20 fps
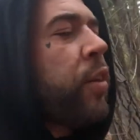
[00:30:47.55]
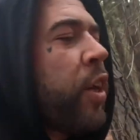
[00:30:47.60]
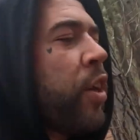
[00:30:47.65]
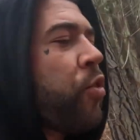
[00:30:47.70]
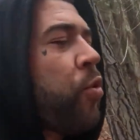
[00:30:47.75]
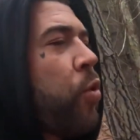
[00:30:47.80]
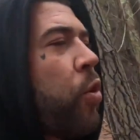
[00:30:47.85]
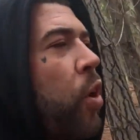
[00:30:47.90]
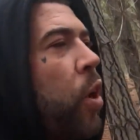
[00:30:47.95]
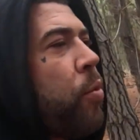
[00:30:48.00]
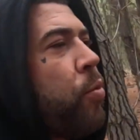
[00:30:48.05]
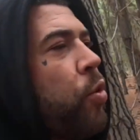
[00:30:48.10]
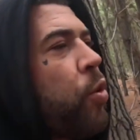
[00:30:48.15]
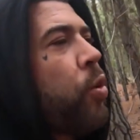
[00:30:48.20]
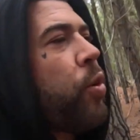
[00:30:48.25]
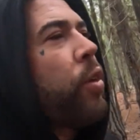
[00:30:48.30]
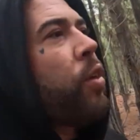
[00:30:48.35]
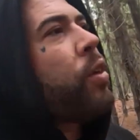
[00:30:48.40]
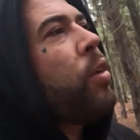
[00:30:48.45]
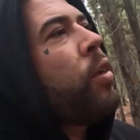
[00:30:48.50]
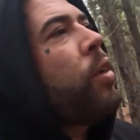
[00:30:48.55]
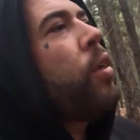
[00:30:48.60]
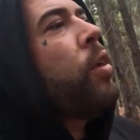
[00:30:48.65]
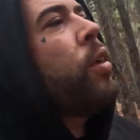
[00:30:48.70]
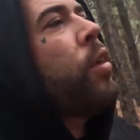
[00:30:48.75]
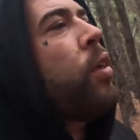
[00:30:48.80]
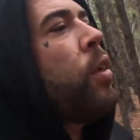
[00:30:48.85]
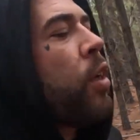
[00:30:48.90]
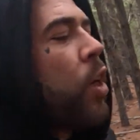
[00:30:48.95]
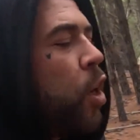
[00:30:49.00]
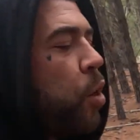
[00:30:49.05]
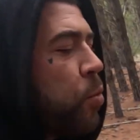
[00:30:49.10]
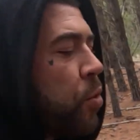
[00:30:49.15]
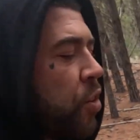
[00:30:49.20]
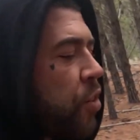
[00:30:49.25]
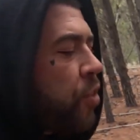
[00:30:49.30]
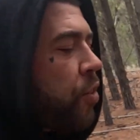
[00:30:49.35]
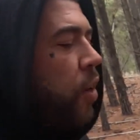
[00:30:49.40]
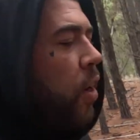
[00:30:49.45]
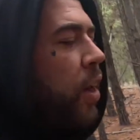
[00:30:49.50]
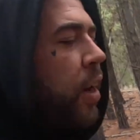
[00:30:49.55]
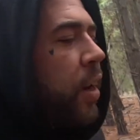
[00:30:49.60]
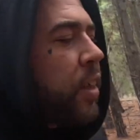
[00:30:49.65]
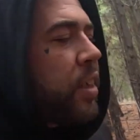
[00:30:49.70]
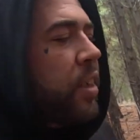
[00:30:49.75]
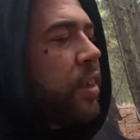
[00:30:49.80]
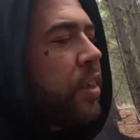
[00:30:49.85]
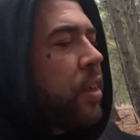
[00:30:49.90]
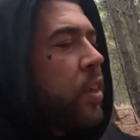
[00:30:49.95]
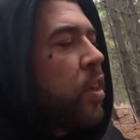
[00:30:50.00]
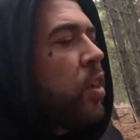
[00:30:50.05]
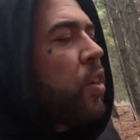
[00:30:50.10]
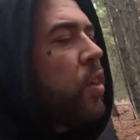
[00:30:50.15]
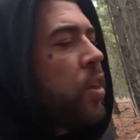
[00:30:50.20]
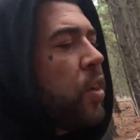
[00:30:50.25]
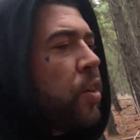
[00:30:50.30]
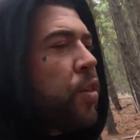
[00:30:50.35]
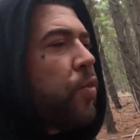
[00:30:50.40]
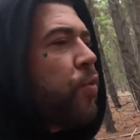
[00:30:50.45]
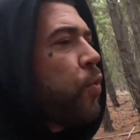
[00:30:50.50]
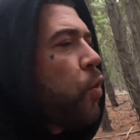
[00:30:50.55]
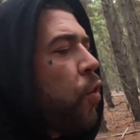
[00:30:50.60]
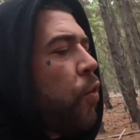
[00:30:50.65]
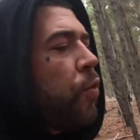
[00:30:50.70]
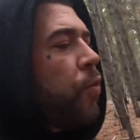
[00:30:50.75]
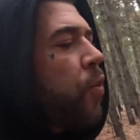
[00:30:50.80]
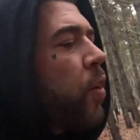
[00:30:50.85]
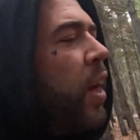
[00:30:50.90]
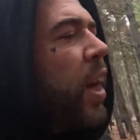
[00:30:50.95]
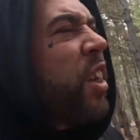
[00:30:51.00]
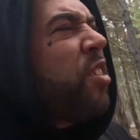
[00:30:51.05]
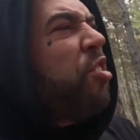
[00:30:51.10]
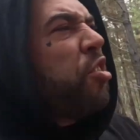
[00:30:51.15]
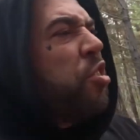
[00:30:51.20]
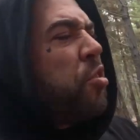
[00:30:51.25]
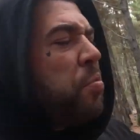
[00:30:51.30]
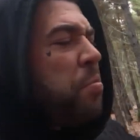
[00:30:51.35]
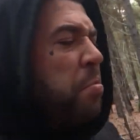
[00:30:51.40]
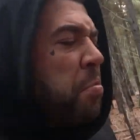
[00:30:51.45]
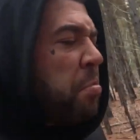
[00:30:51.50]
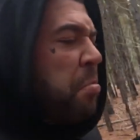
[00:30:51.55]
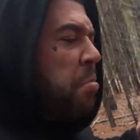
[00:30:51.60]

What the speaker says: That's what I'm doing. I'm just like full flexing.